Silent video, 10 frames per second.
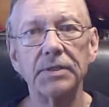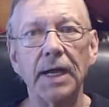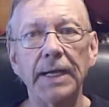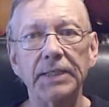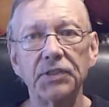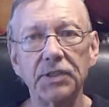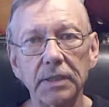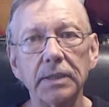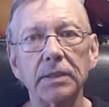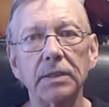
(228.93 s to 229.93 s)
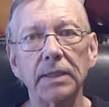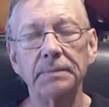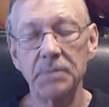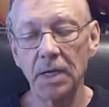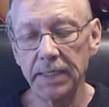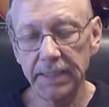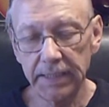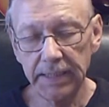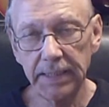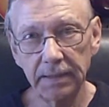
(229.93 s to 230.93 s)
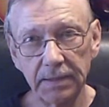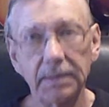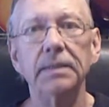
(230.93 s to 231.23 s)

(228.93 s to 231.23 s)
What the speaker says: I still am not eating